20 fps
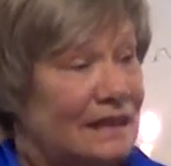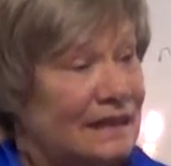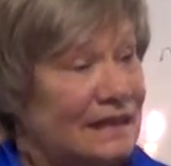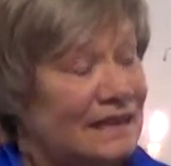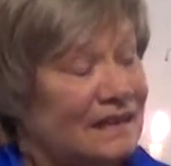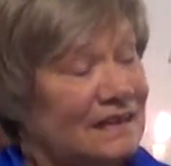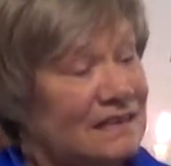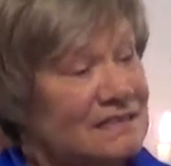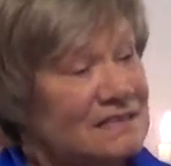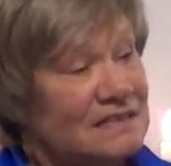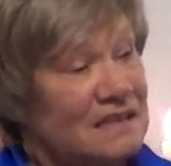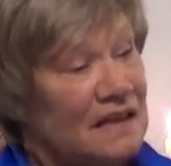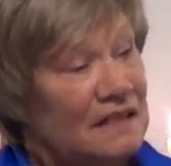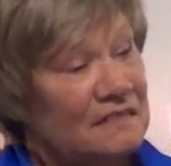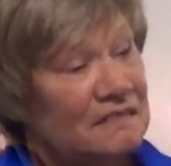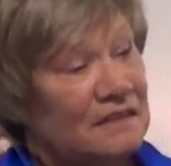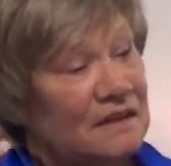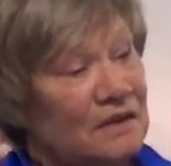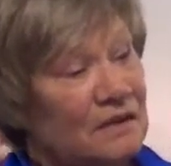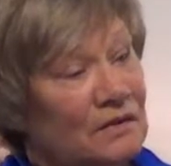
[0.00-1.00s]
And I sat
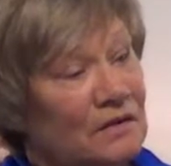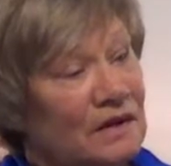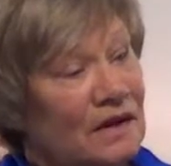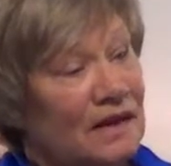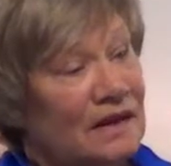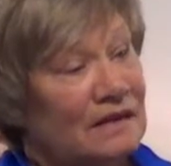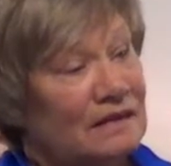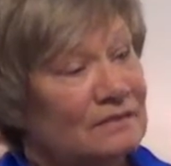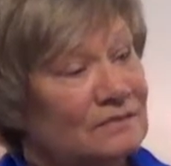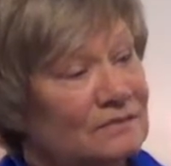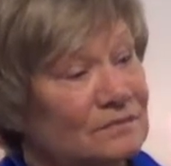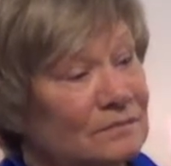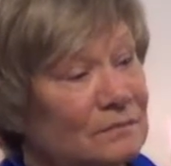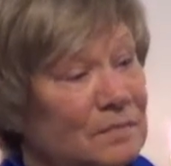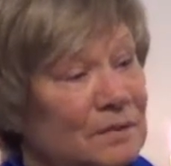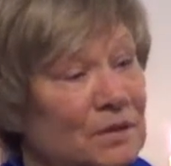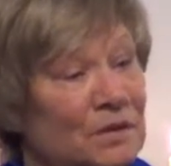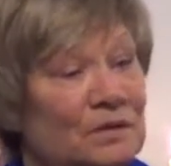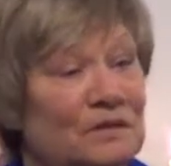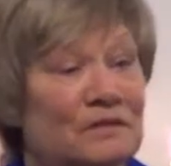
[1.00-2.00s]
there, and I
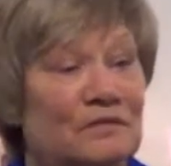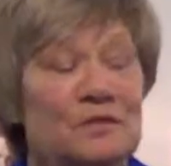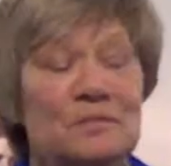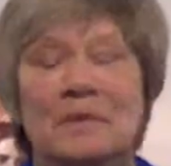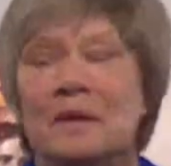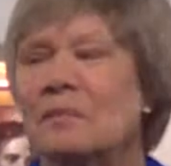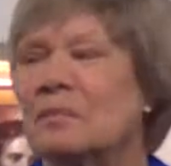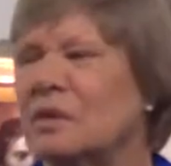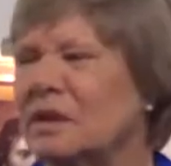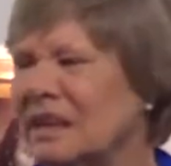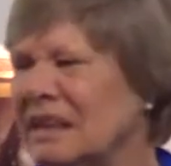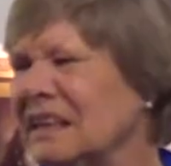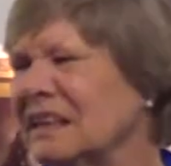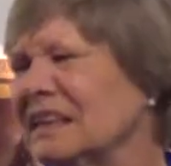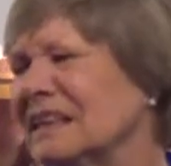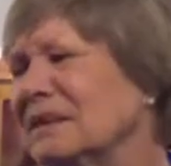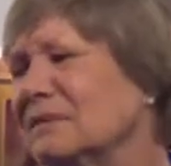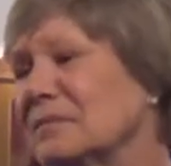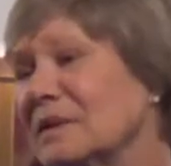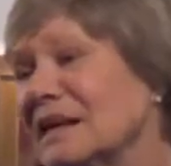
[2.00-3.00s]
barely remember eating,